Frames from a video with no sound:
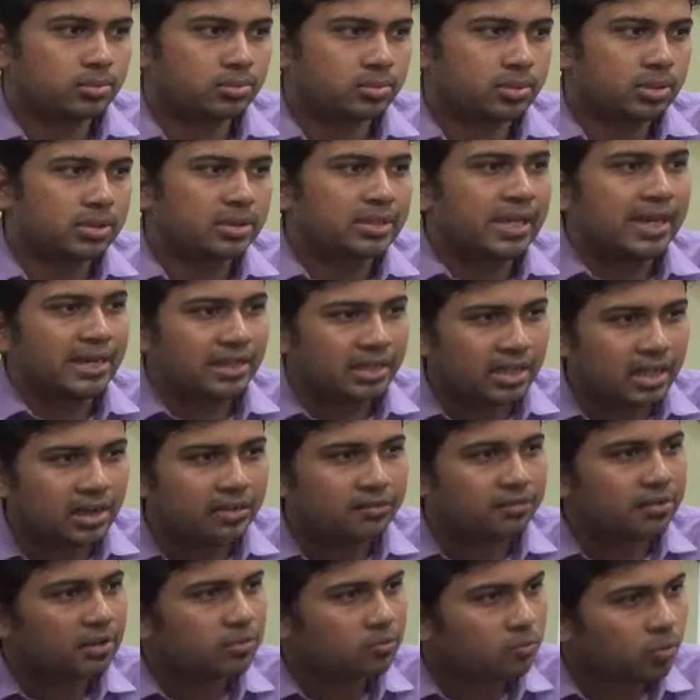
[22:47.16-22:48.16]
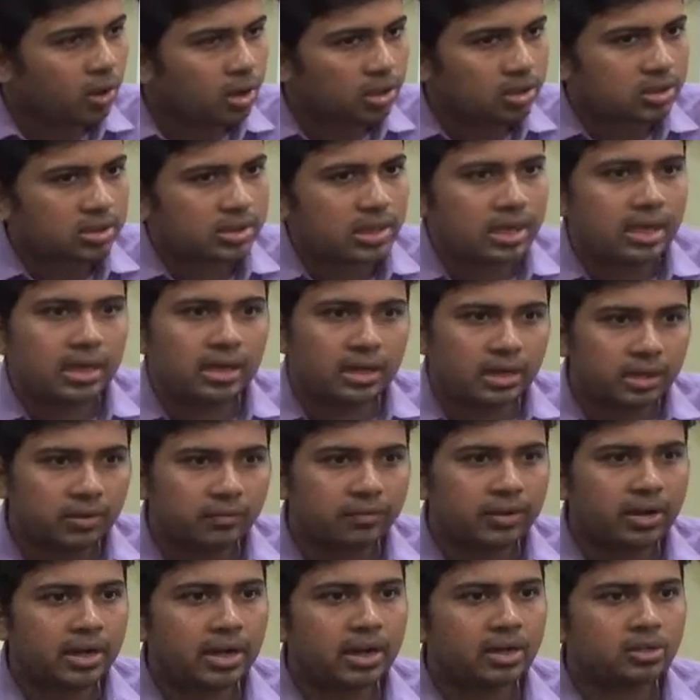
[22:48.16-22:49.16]
the center, if it wants, can
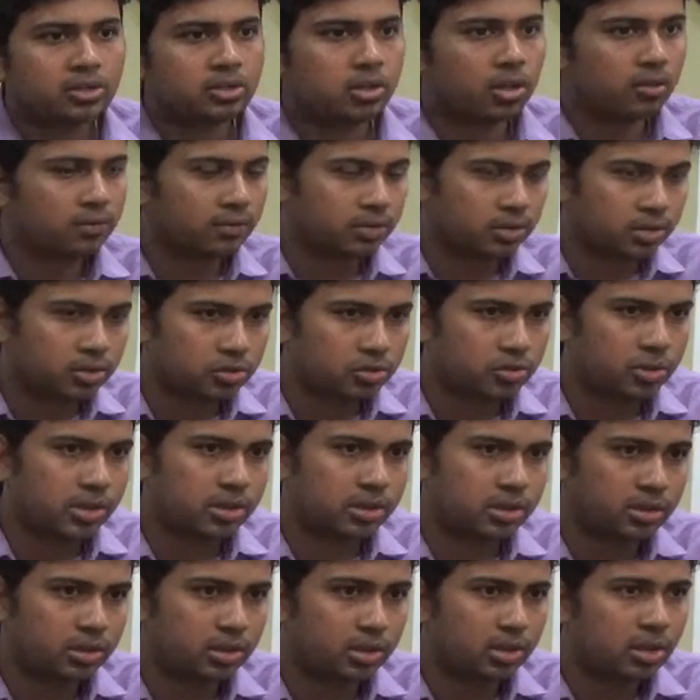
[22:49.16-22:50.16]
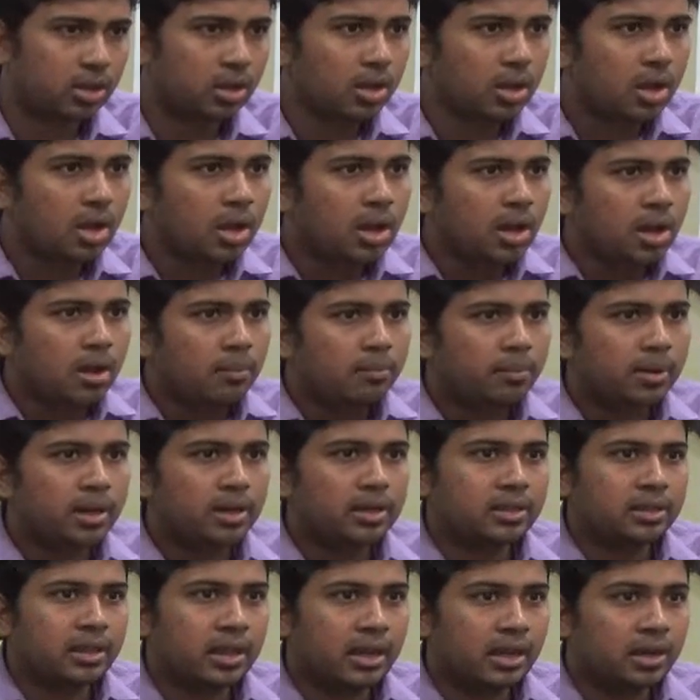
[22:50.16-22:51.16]
intervene and solve the situation.
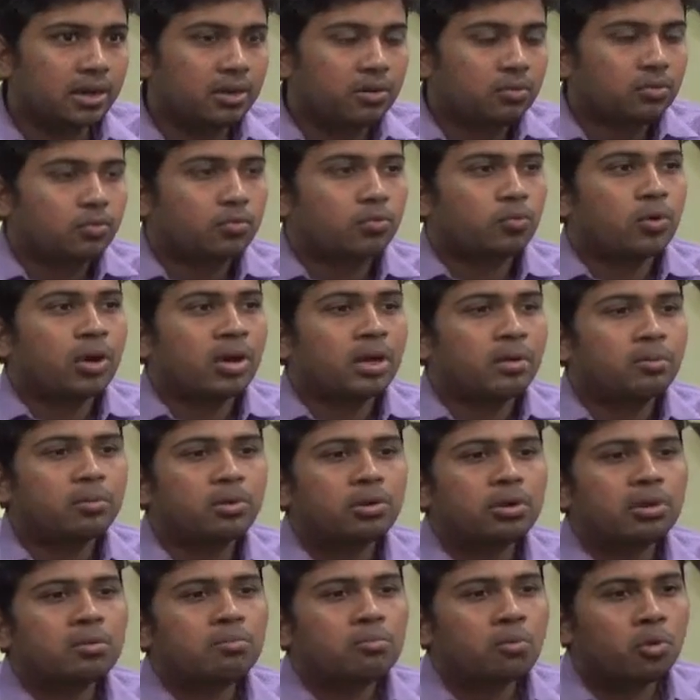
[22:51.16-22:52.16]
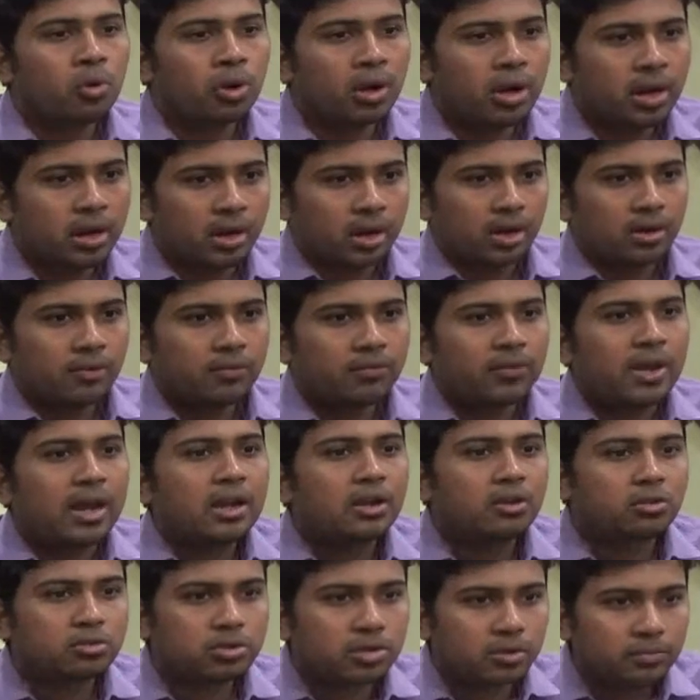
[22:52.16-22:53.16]
But then what about the moral
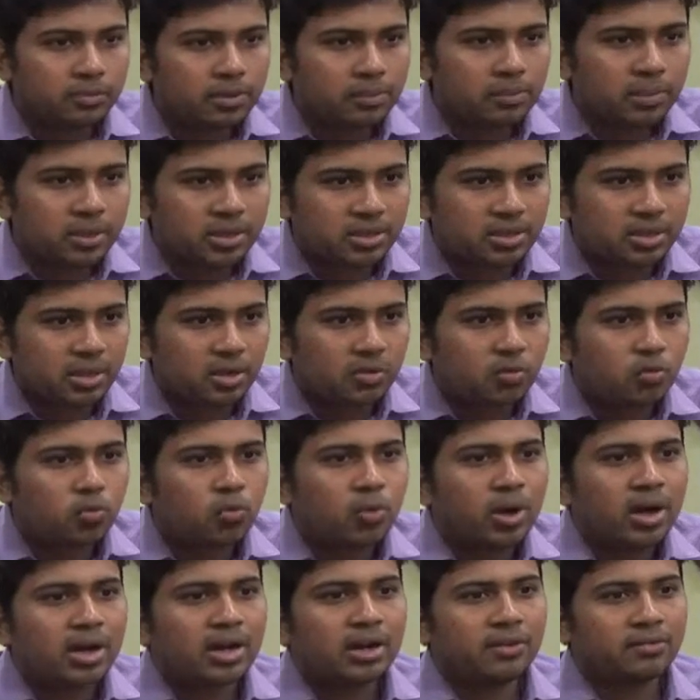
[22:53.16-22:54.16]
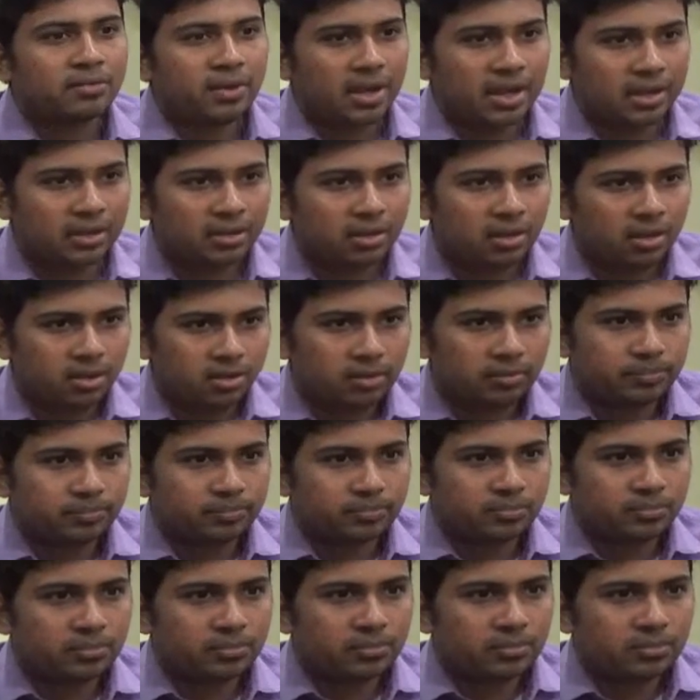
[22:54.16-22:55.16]
values of the person who are defying the law?
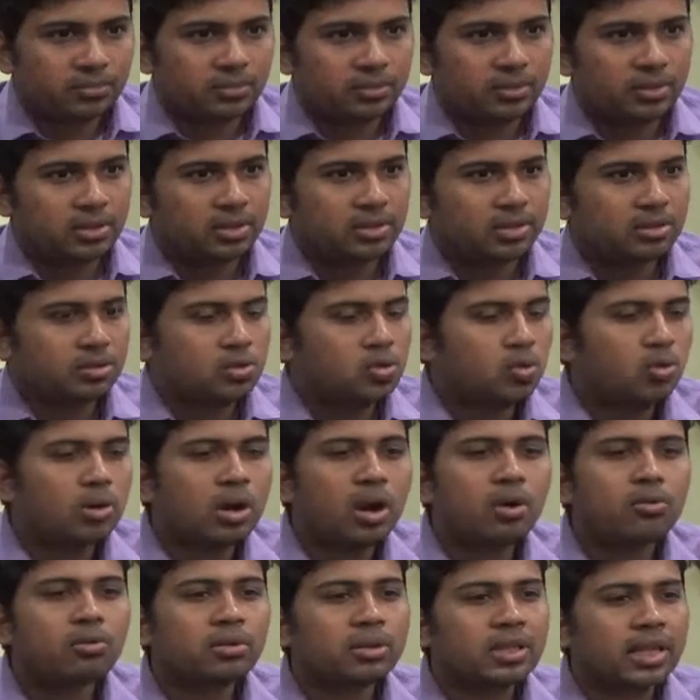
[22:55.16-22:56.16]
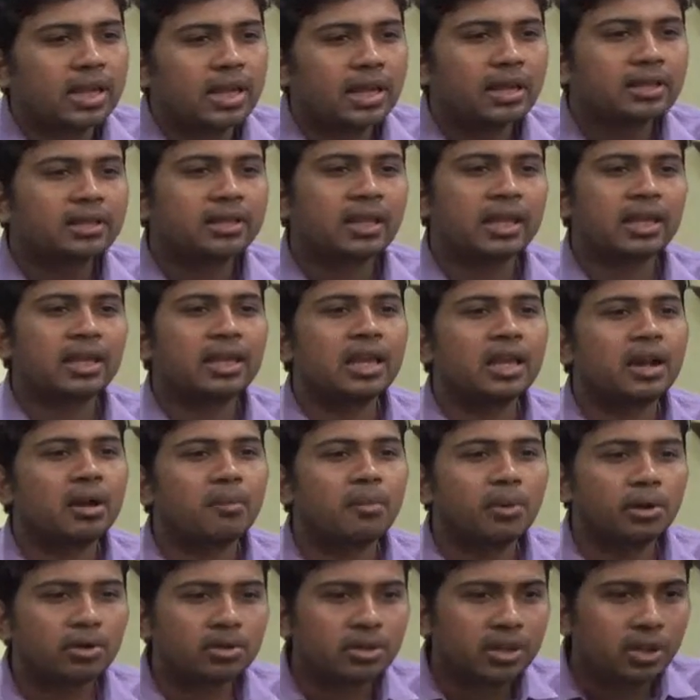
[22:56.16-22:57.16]
No doubt they are thinking
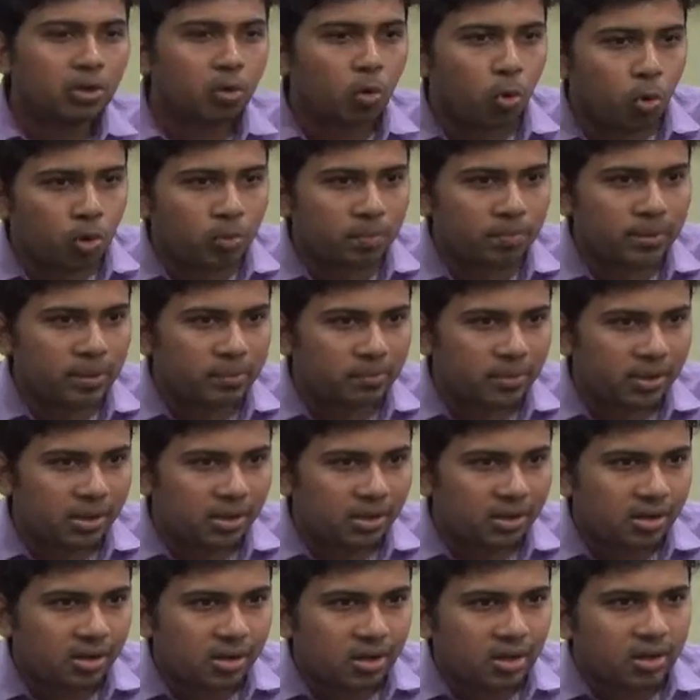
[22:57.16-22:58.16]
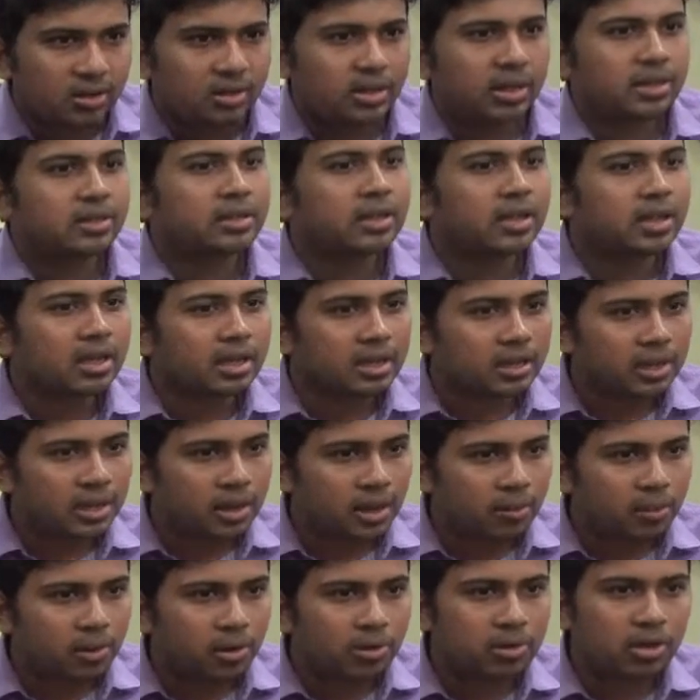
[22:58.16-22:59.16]
about their own people, they are thinking
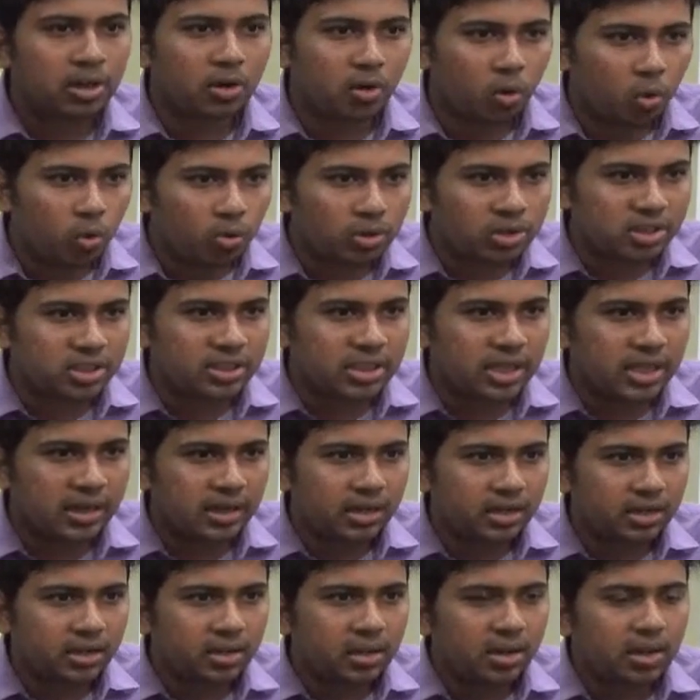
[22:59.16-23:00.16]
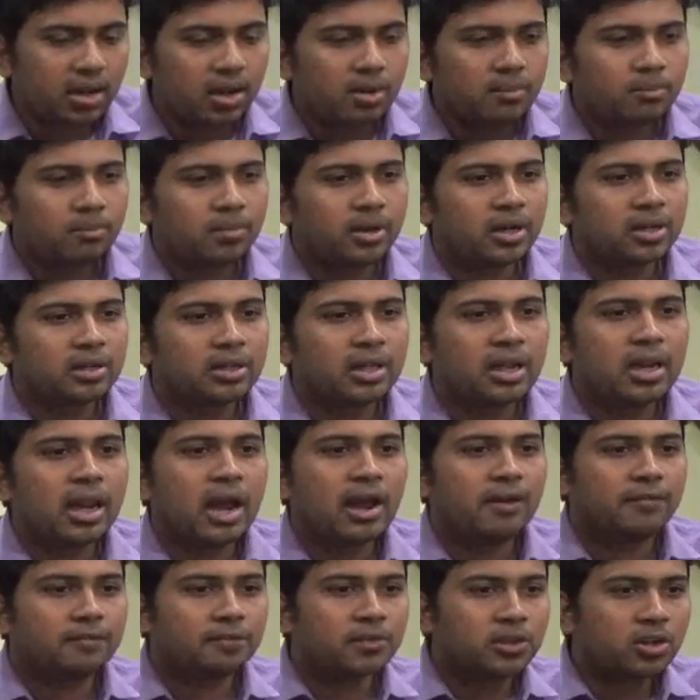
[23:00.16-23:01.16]
about their own state. But then
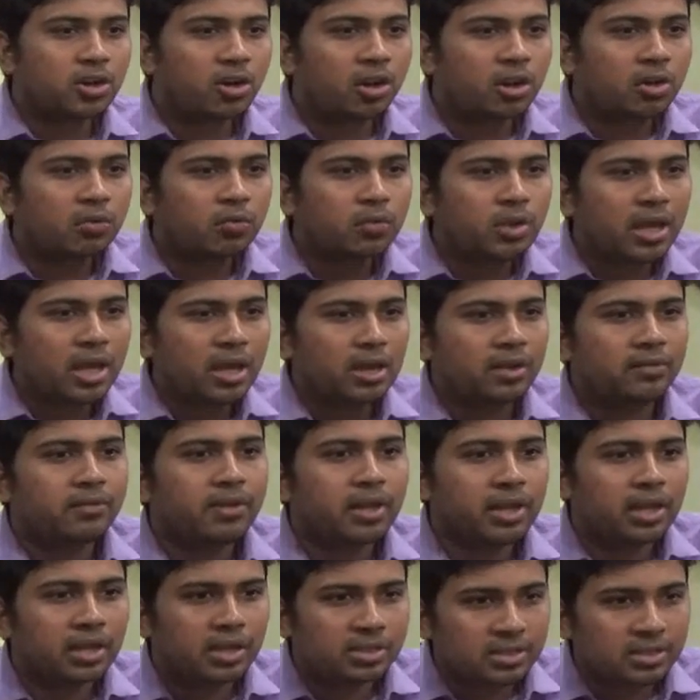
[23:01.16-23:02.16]
after all, we are living in a